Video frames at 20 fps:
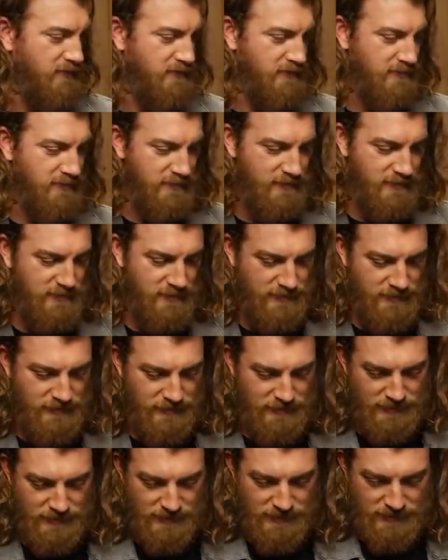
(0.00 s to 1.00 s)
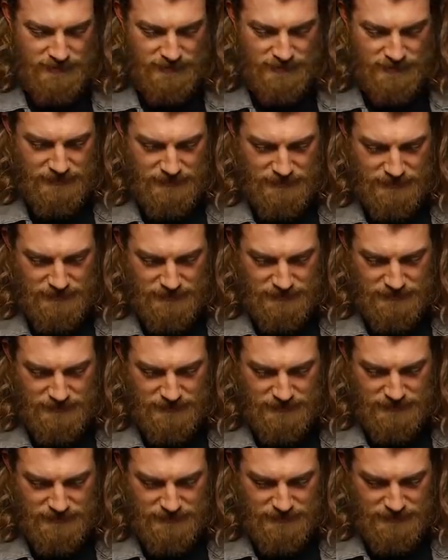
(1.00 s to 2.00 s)

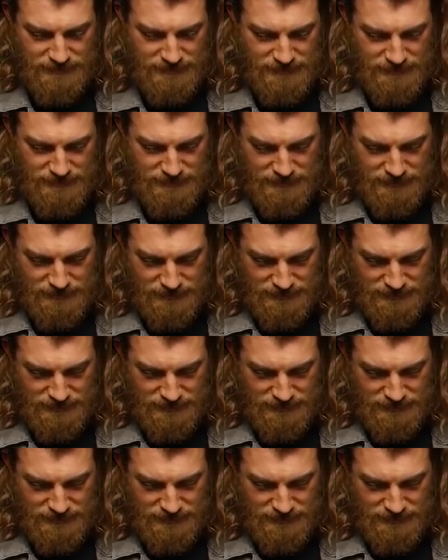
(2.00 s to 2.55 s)
(not speaking)